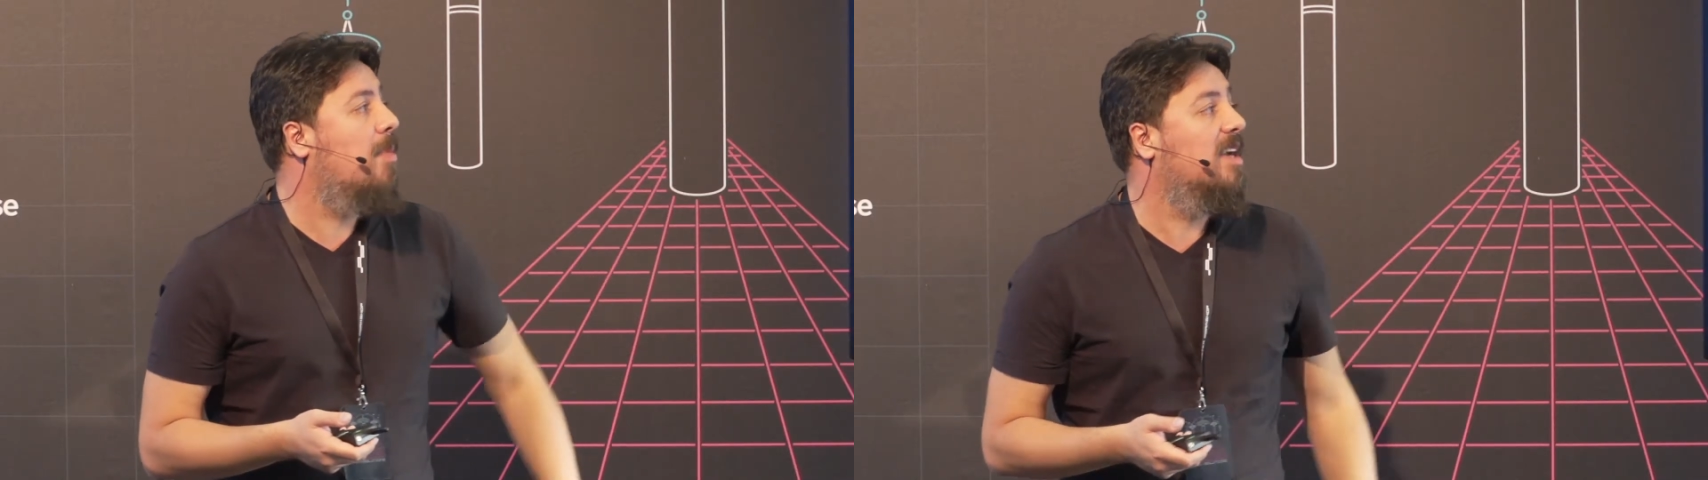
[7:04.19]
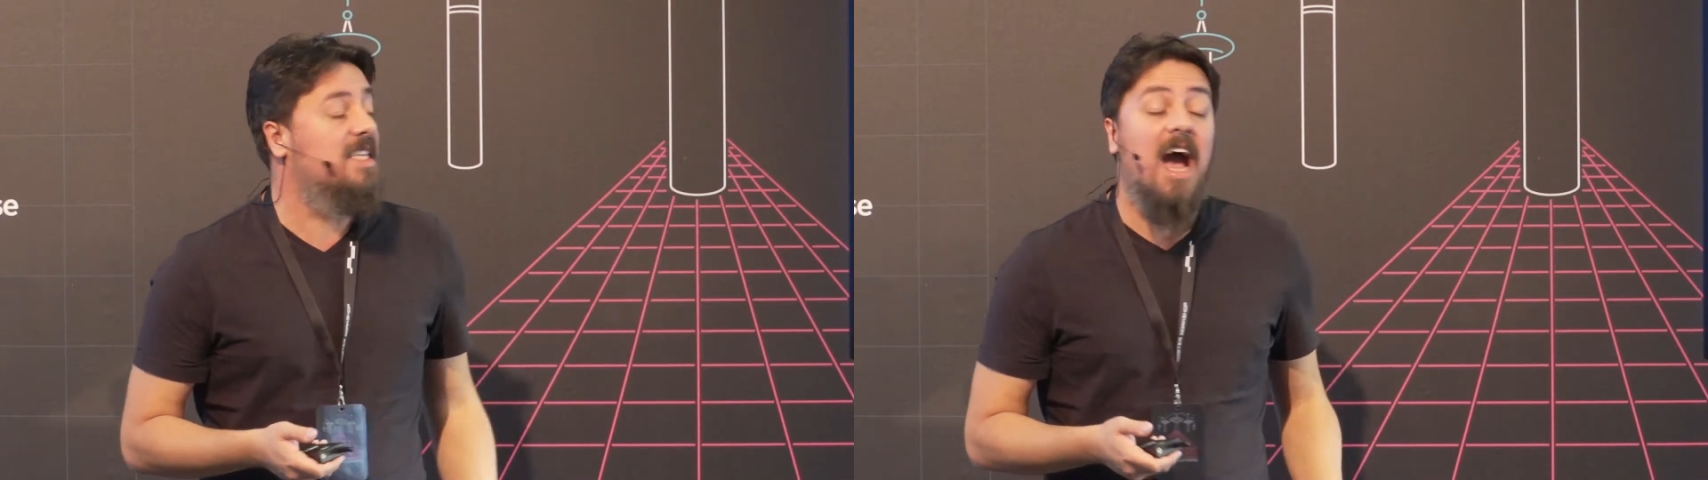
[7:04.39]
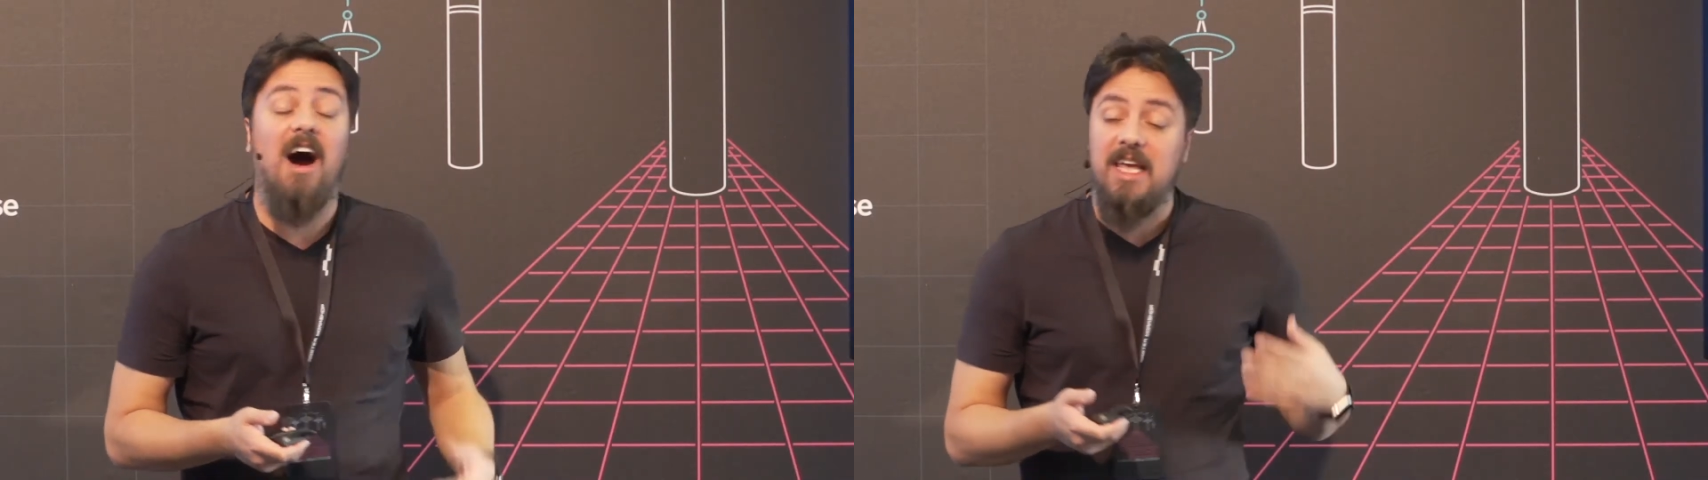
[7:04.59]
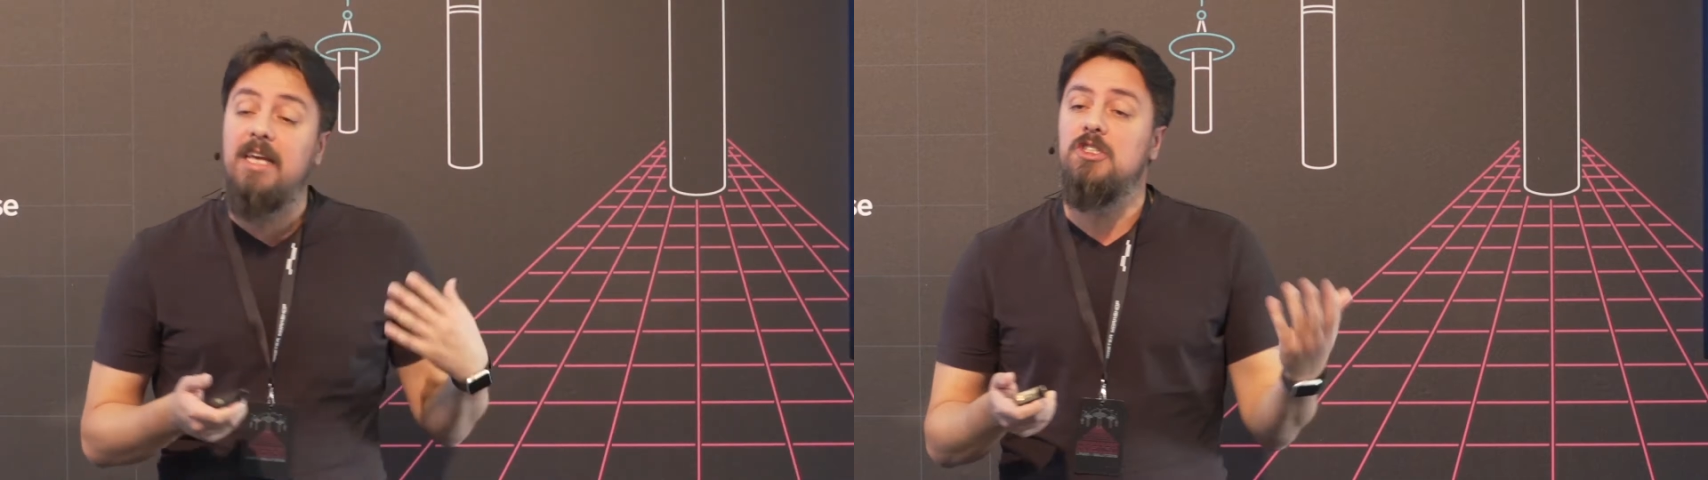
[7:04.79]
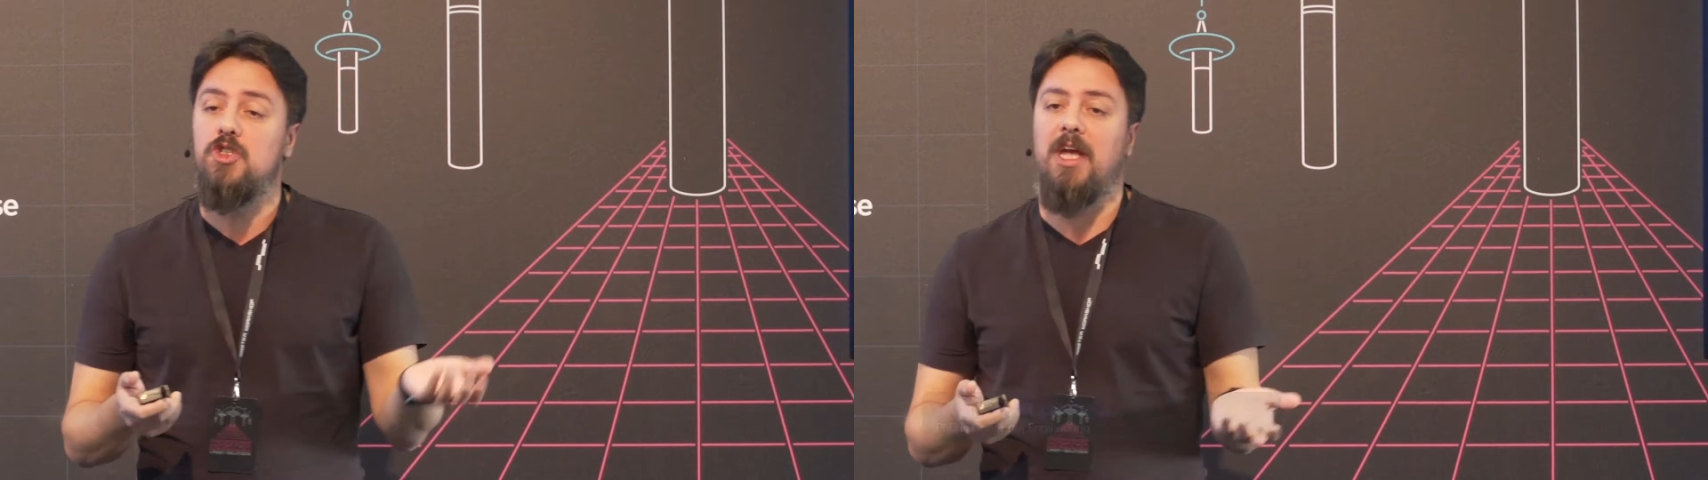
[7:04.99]
by the
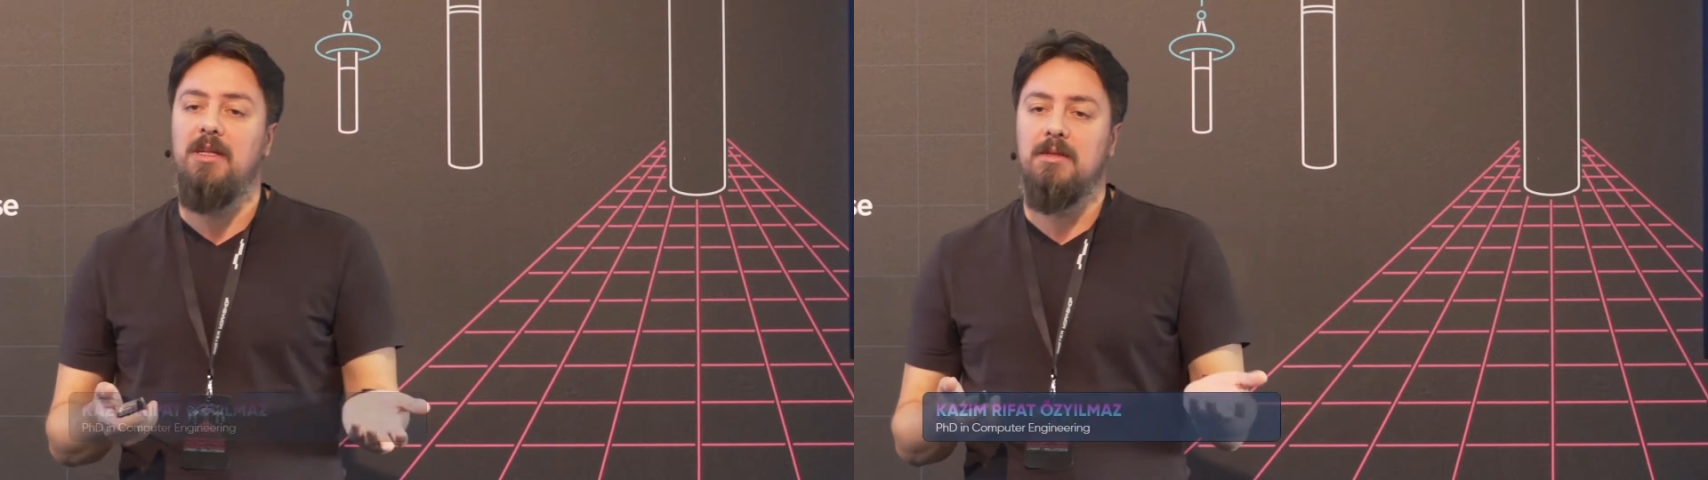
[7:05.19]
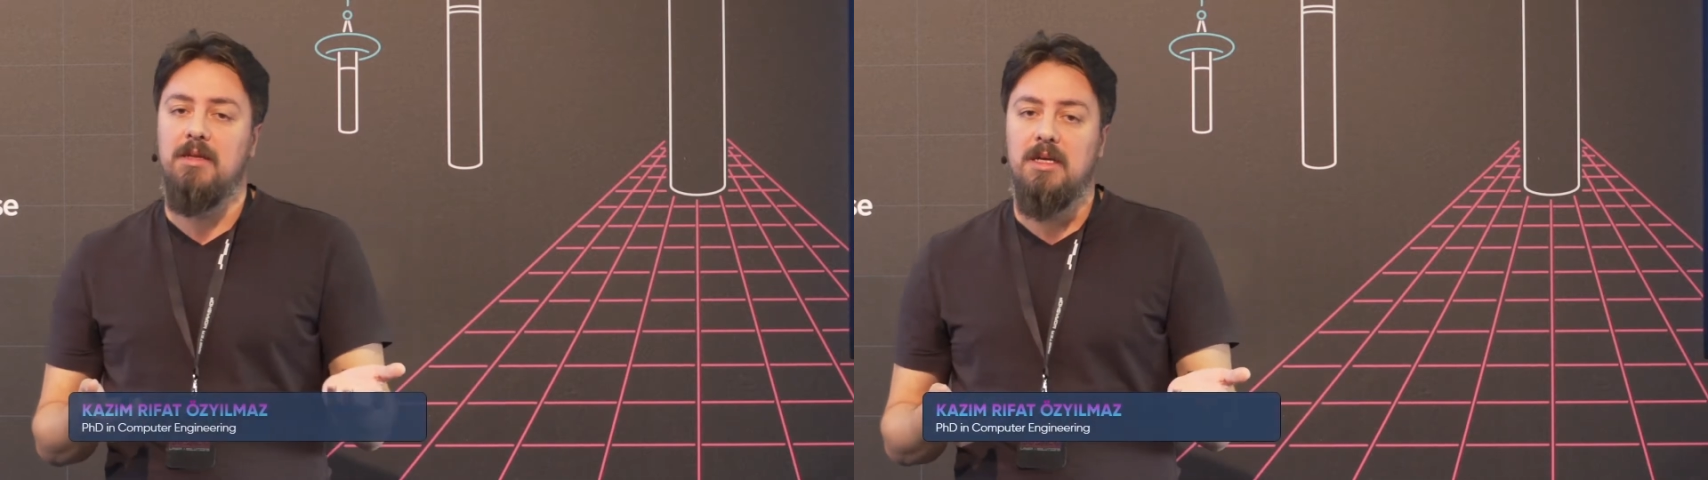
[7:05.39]
eigenchain.